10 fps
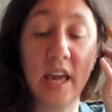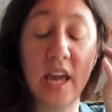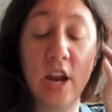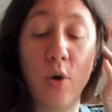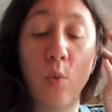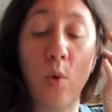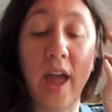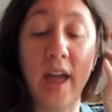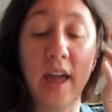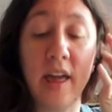in a
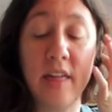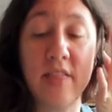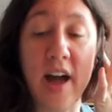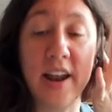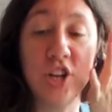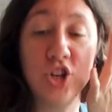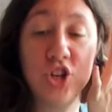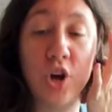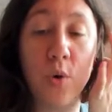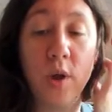way that is
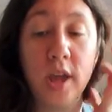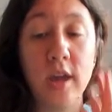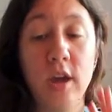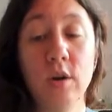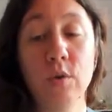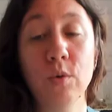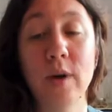showing you